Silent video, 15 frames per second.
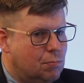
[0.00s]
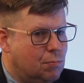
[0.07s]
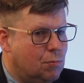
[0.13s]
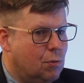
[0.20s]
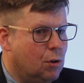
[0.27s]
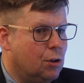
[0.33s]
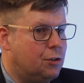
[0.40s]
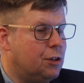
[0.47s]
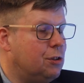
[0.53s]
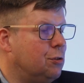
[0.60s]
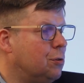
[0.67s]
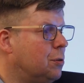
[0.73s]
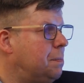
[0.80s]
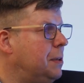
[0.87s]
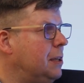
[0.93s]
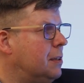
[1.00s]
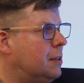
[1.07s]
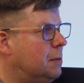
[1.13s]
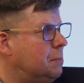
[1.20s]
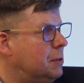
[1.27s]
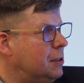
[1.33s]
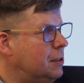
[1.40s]
Northern European
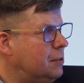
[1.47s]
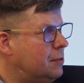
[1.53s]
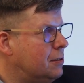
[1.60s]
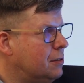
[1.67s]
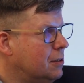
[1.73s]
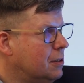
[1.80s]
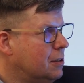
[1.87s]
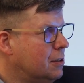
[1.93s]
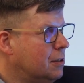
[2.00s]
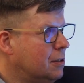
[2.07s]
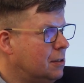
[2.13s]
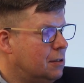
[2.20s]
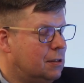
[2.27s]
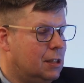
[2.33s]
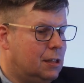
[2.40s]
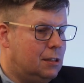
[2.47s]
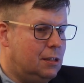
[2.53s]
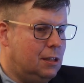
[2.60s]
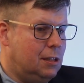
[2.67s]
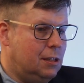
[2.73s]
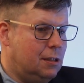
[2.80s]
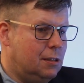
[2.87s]
companies, that
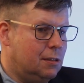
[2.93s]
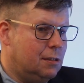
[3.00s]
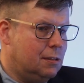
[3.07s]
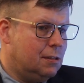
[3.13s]
the